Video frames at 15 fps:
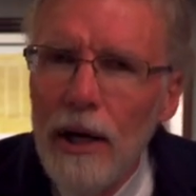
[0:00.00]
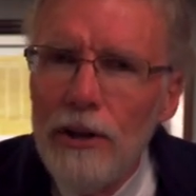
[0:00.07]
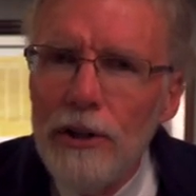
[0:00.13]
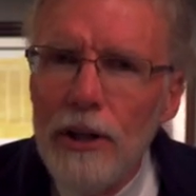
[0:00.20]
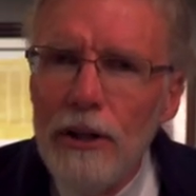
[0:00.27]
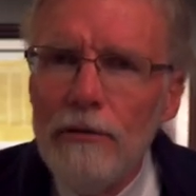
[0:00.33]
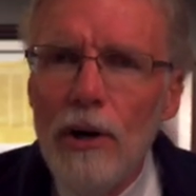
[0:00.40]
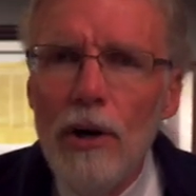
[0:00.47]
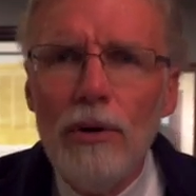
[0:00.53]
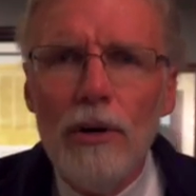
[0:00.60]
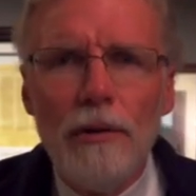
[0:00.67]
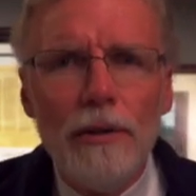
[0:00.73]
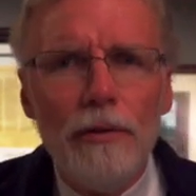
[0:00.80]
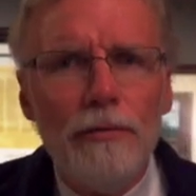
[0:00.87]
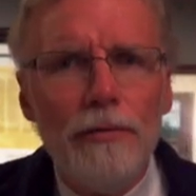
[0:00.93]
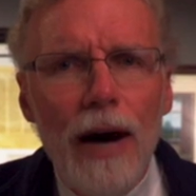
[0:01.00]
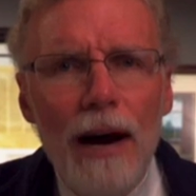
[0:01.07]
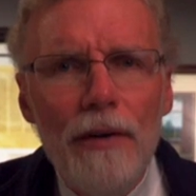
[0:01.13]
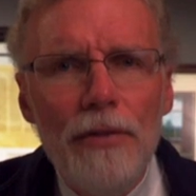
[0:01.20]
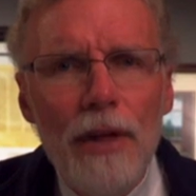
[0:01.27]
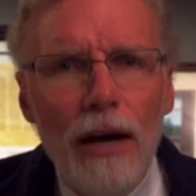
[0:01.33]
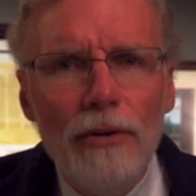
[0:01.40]
She wrote over
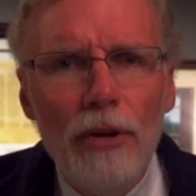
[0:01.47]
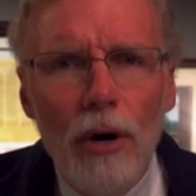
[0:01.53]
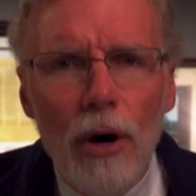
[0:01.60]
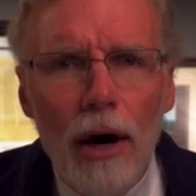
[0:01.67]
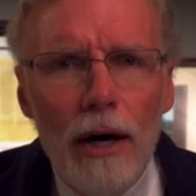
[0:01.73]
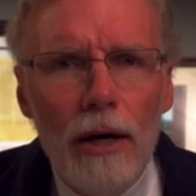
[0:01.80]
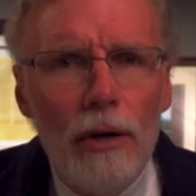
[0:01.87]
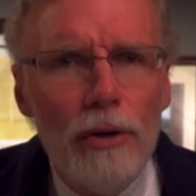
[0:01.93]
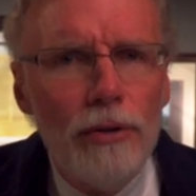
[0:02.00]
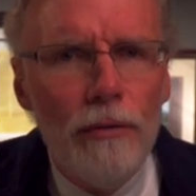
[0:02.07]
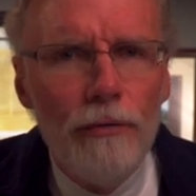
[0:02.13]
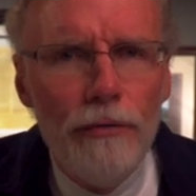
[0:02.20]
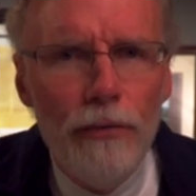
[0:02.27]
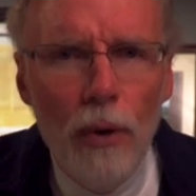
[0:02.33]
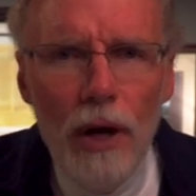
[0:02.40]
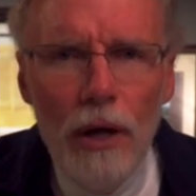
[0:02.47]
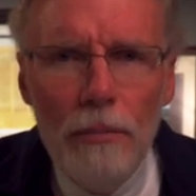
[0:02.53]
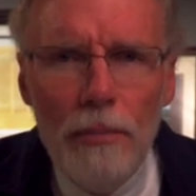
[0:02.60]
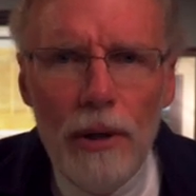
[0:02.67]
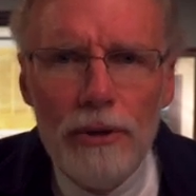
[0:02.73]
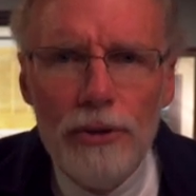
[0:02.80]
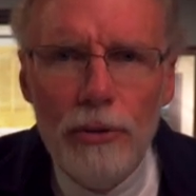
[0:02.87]
five thousand articles and forty
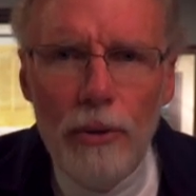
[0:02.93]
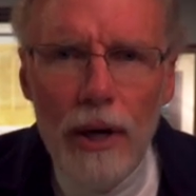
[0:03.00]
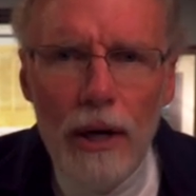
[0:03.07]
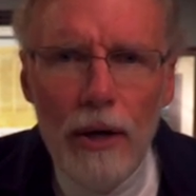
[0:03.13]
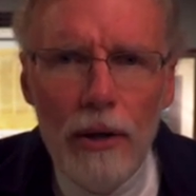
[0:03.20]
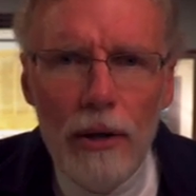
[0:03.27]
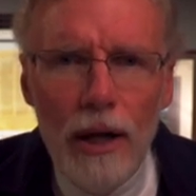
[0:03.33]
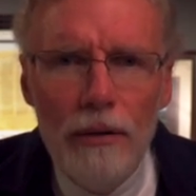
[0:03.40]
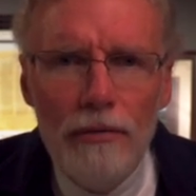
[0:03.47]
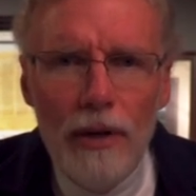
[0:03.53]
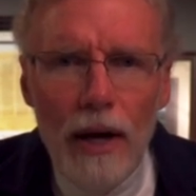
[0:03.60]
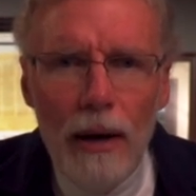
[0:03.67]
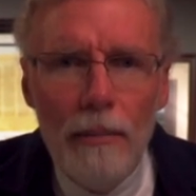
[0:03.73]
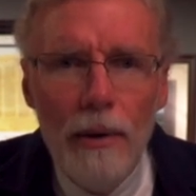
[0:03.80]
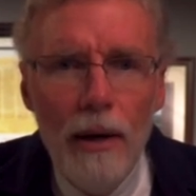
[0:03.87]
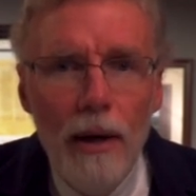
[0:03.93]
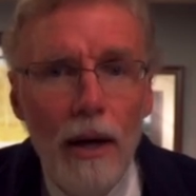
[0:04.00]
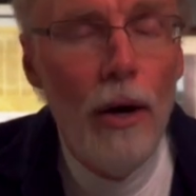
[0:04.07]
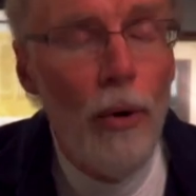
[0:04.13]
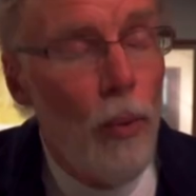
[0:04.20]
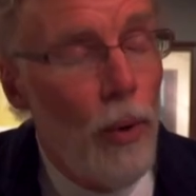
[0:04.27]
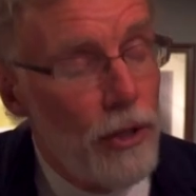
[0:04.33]
books during her lifetime,
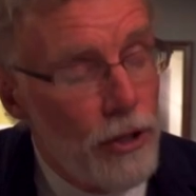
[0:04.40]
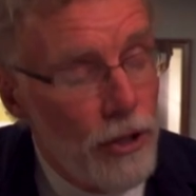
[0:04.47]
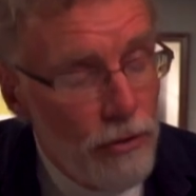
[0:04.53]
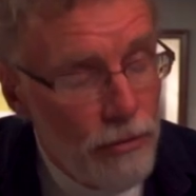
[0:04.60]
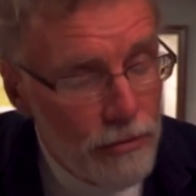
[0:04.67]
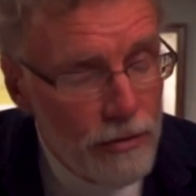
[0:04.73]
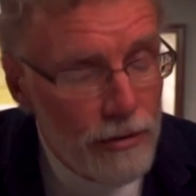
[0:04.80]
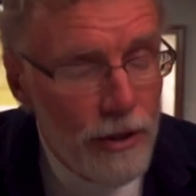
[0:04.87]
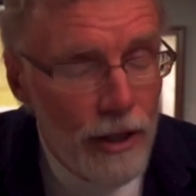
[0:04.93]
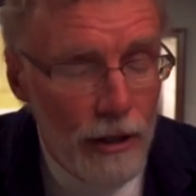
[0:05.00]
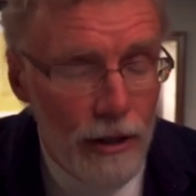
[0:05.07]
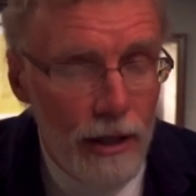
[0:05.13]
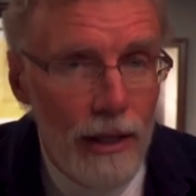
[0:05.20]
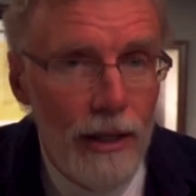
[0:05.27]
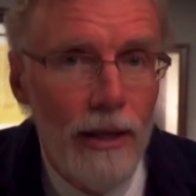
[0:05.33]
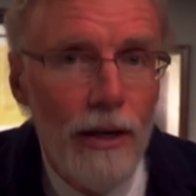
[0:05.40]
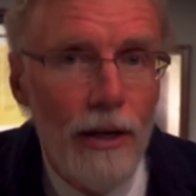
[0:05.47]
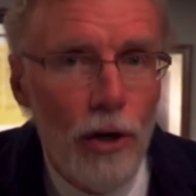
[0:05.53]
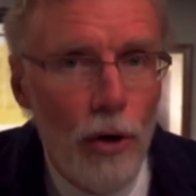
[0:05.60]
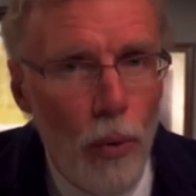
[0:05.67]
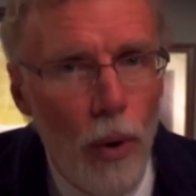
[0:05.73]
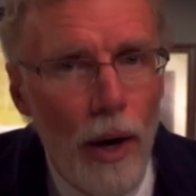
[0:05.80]
which is really
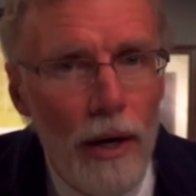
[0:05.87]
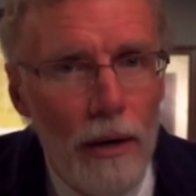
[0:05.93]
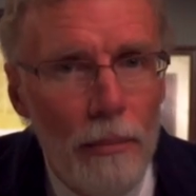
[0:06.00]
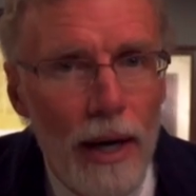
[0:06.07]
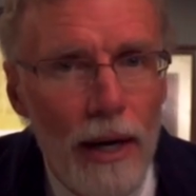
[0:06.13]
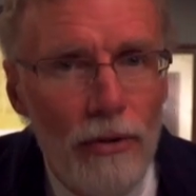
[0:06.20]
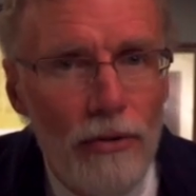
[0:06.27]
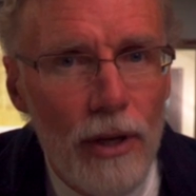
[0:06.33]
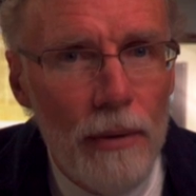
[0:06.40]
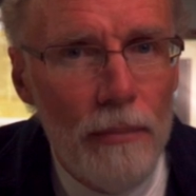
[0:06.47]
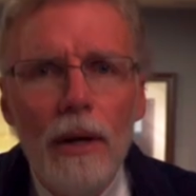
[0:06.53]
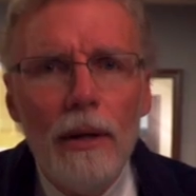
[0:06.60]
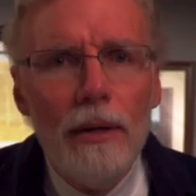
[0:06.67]
quite amazing.